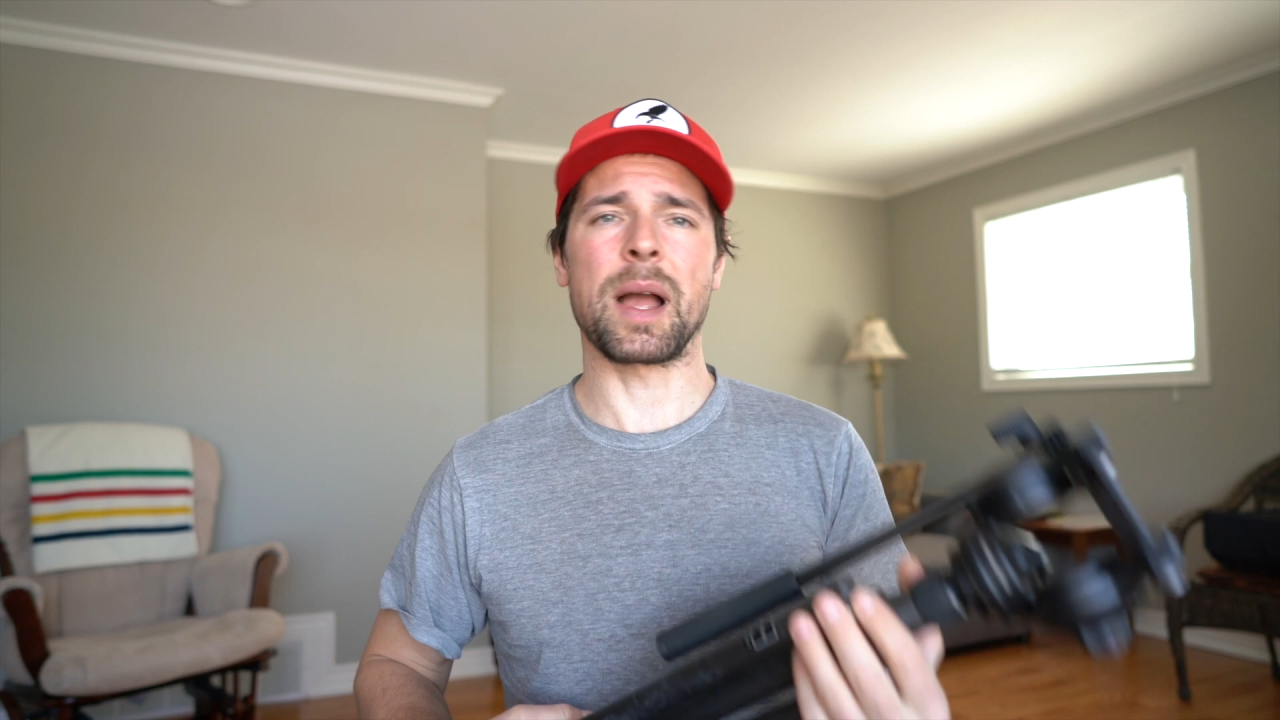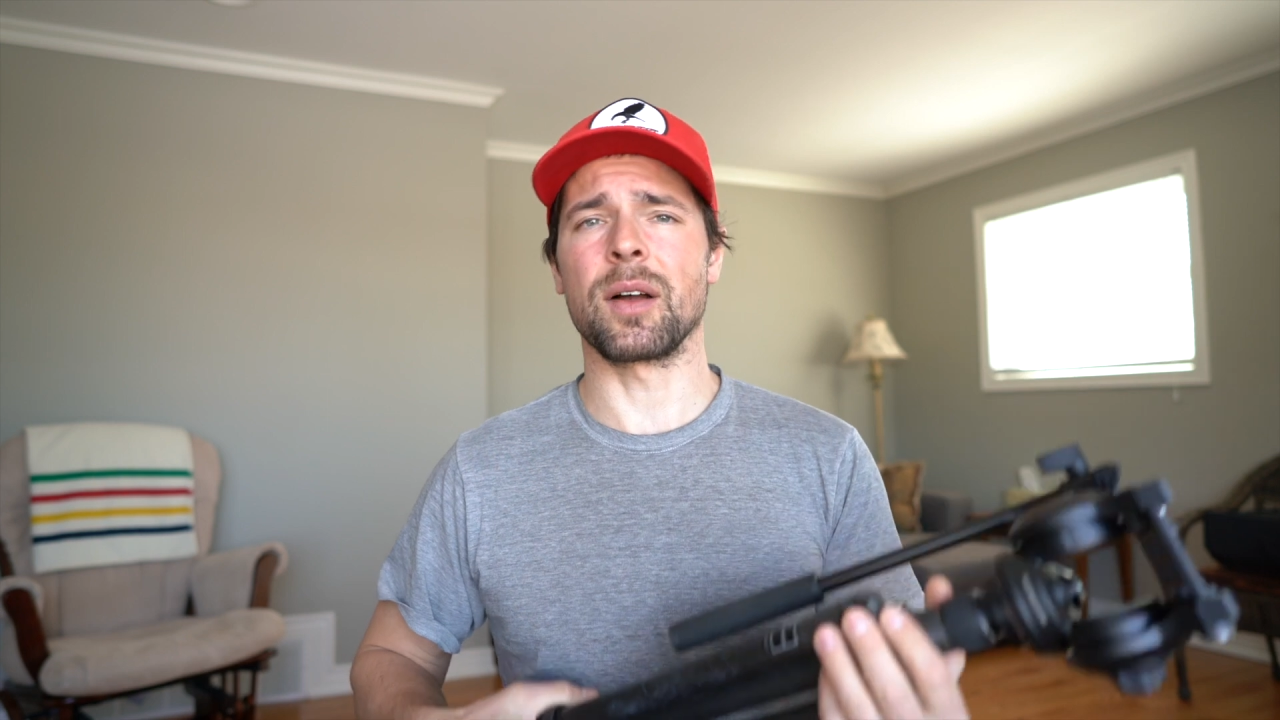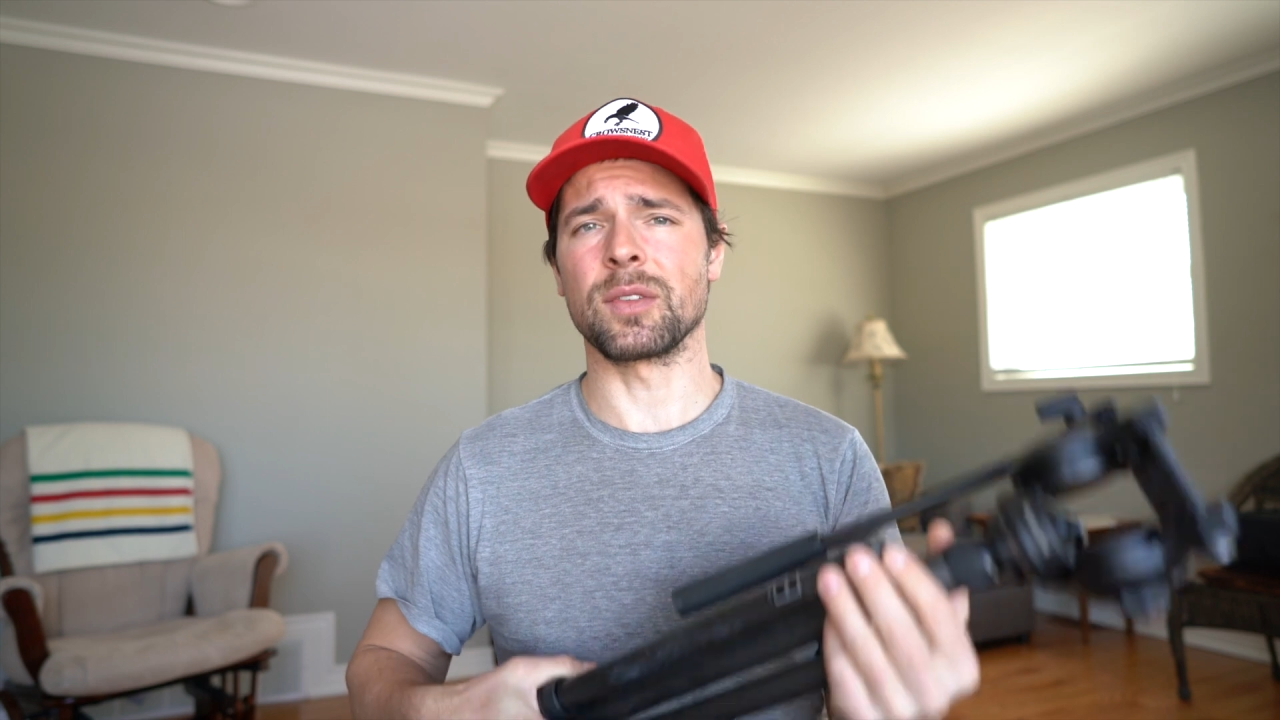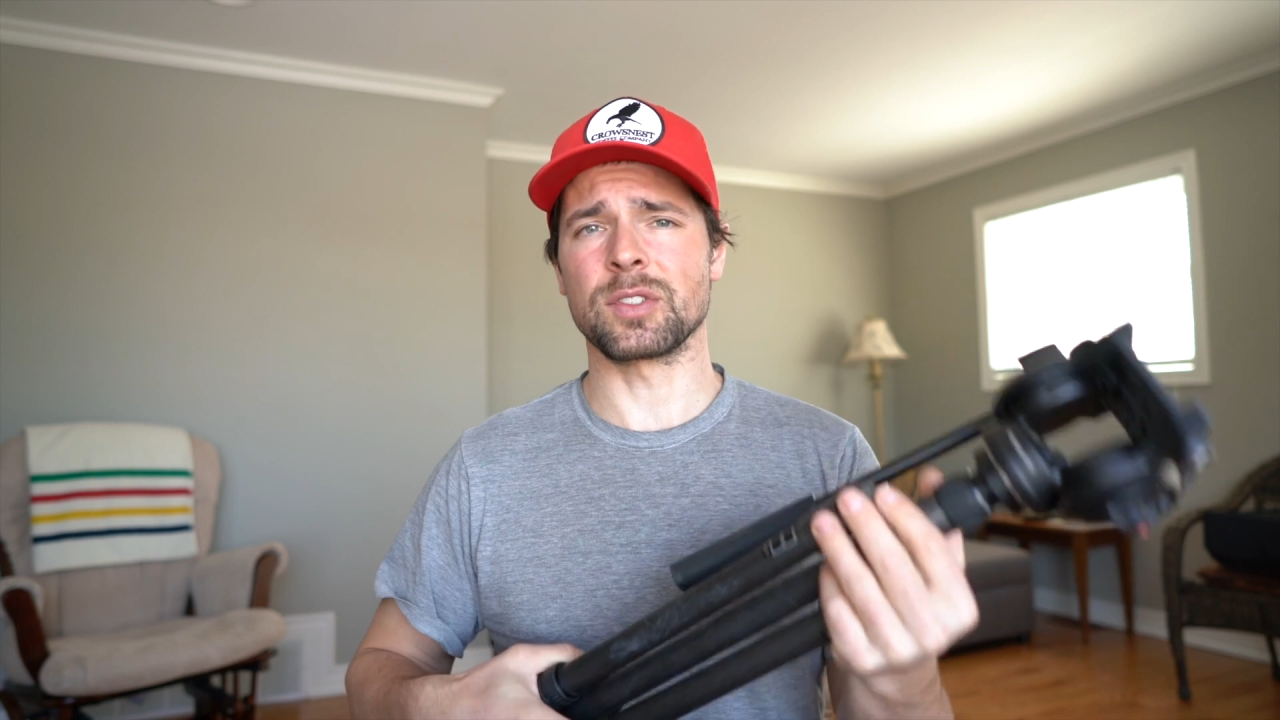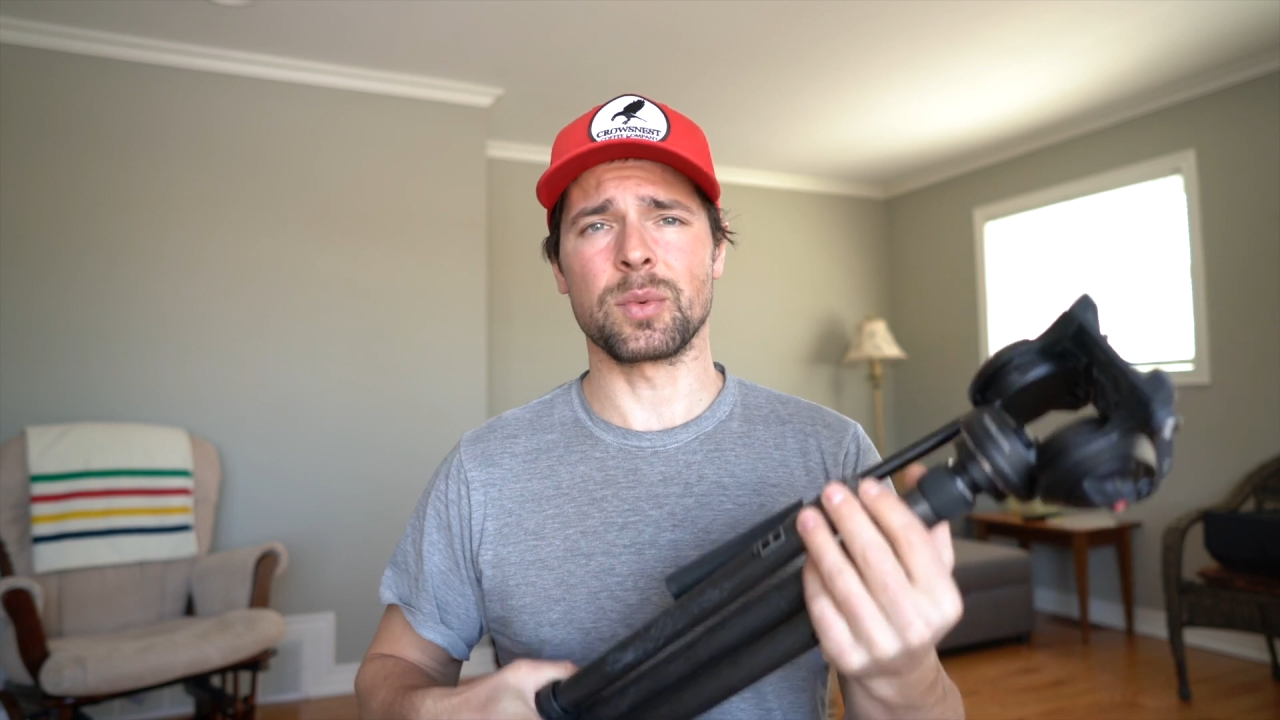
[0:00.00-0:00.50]

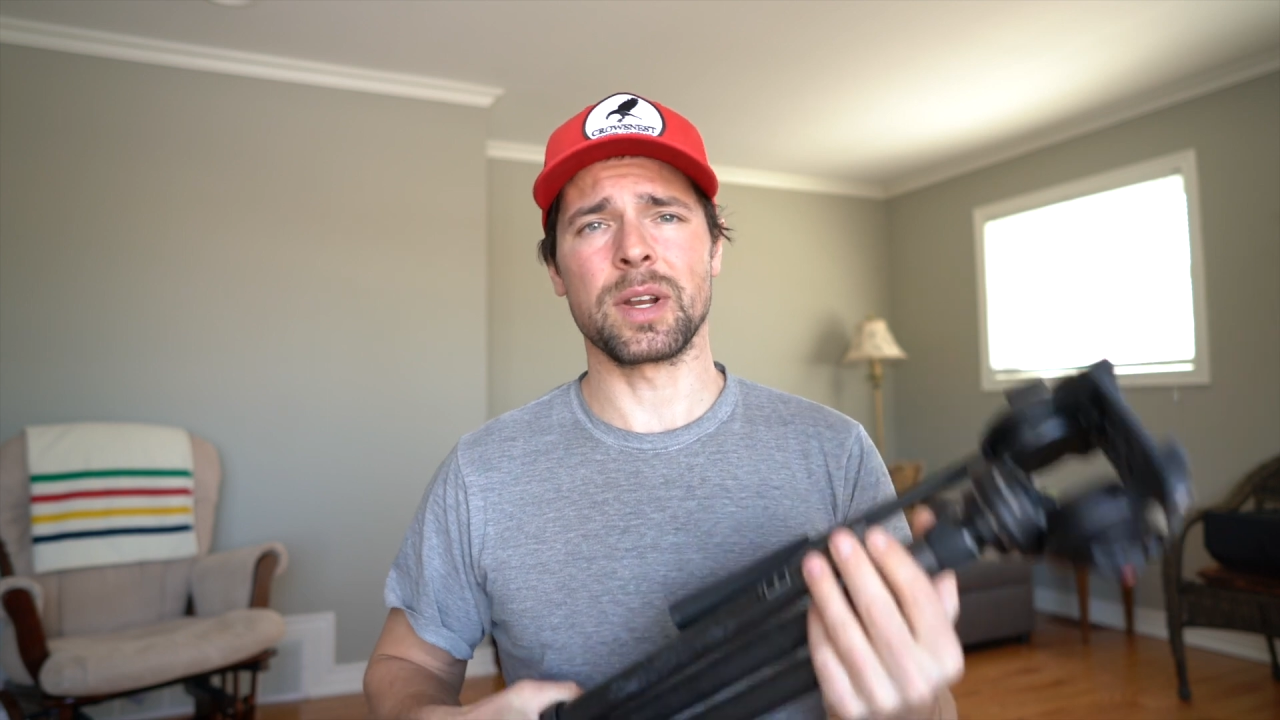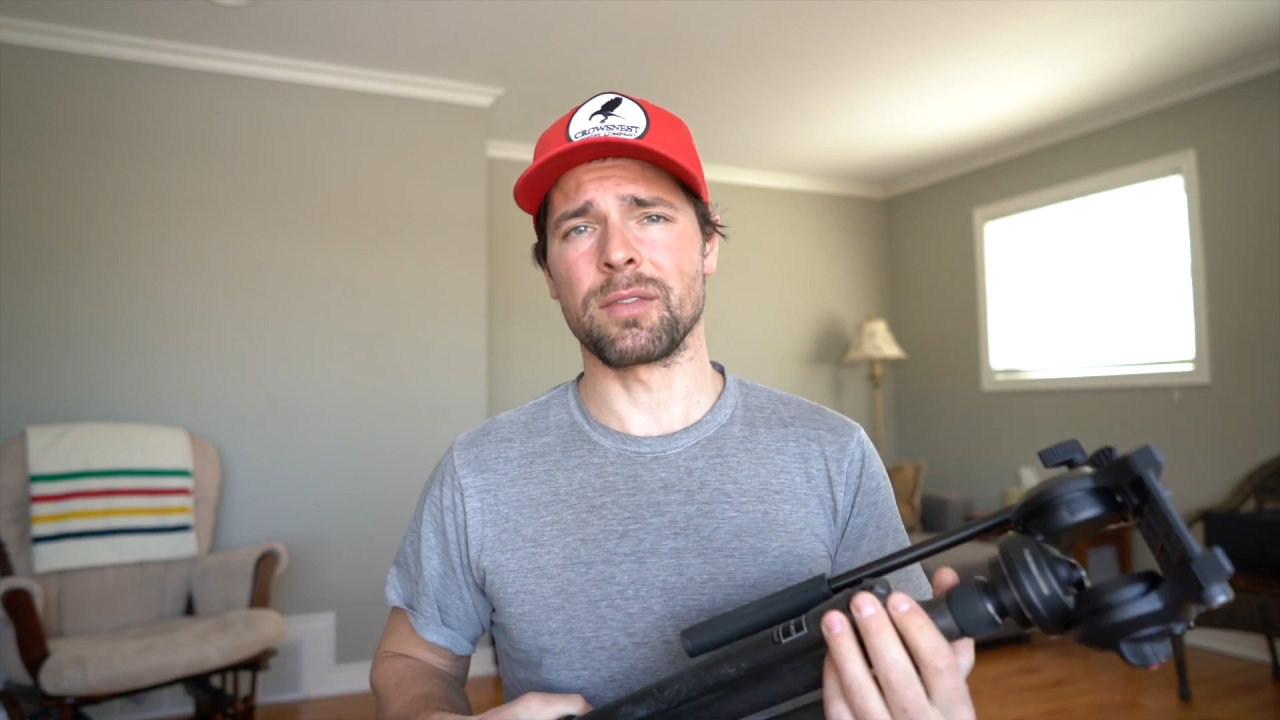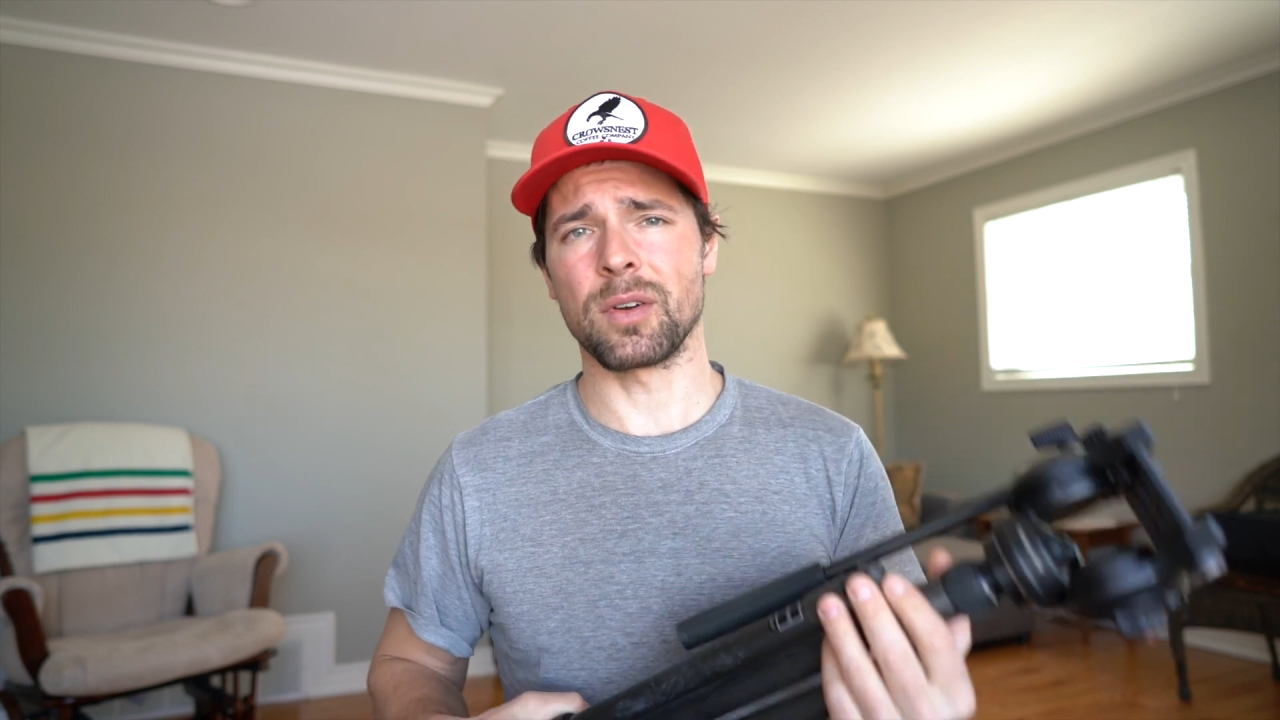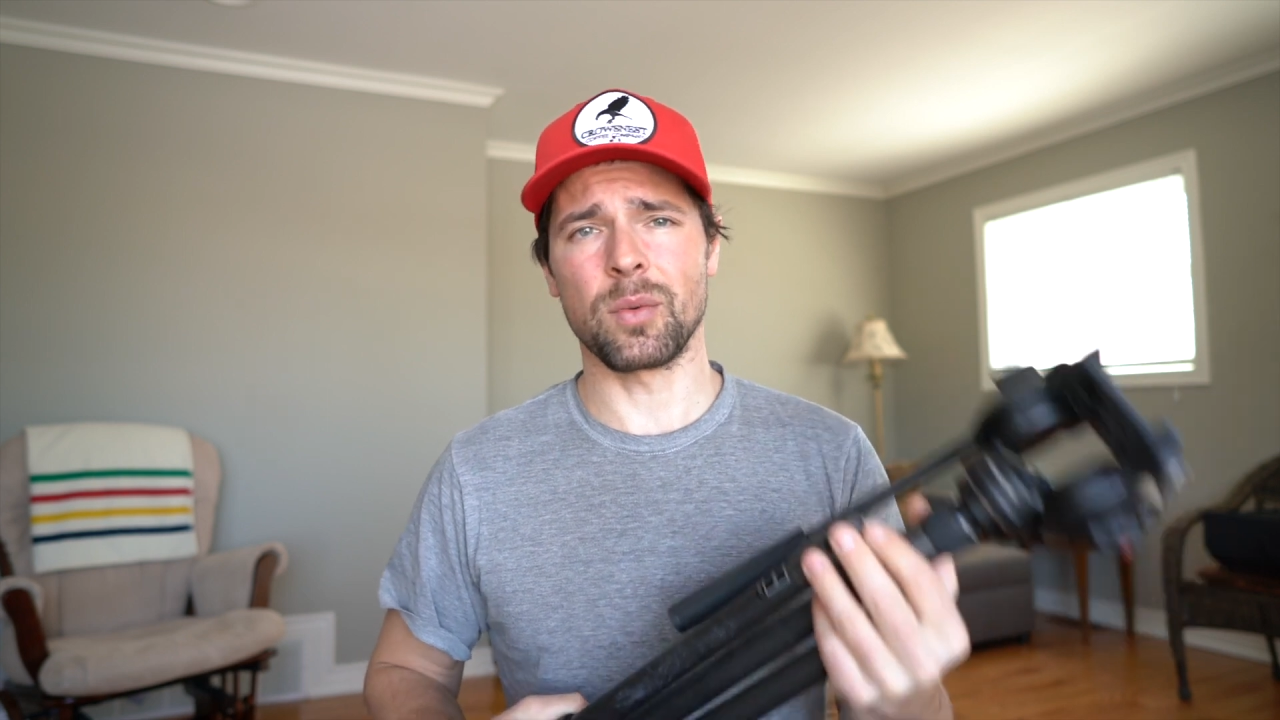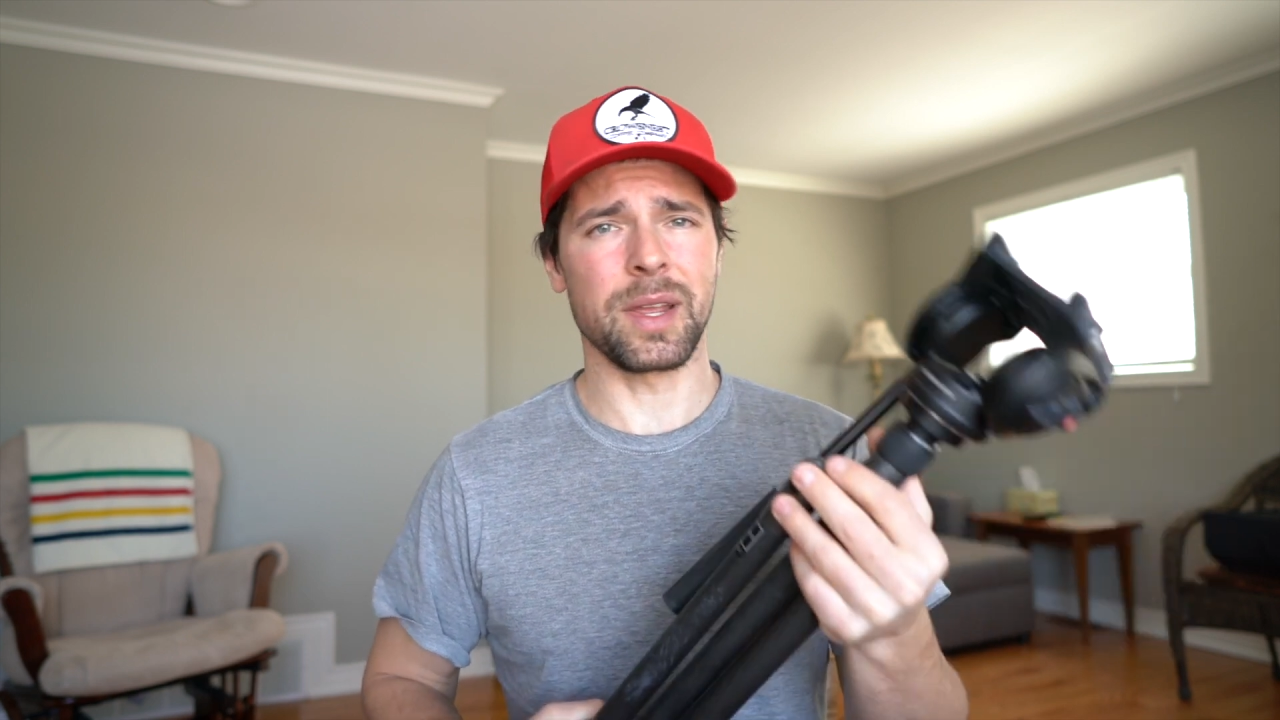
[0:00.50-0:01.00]
pounds or whatever it